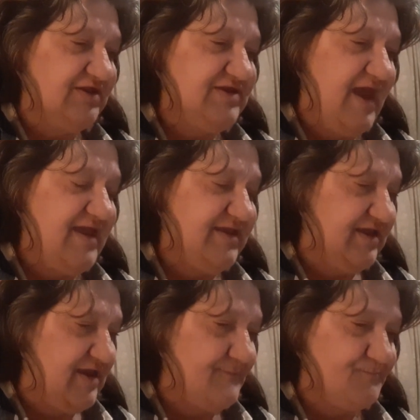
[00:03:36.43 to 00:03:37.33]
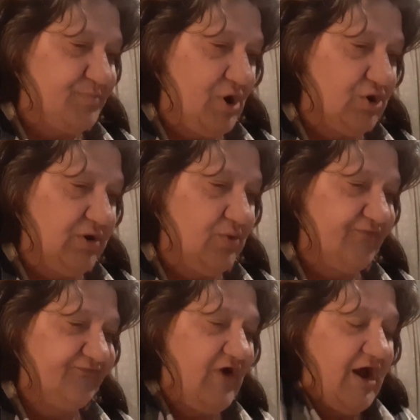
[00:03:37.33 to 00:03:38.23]
and take it, and burn it
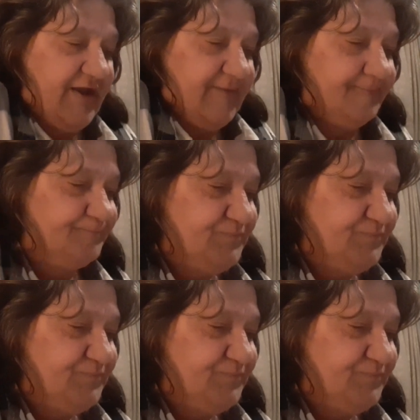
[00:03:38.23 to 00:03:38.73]
with fire.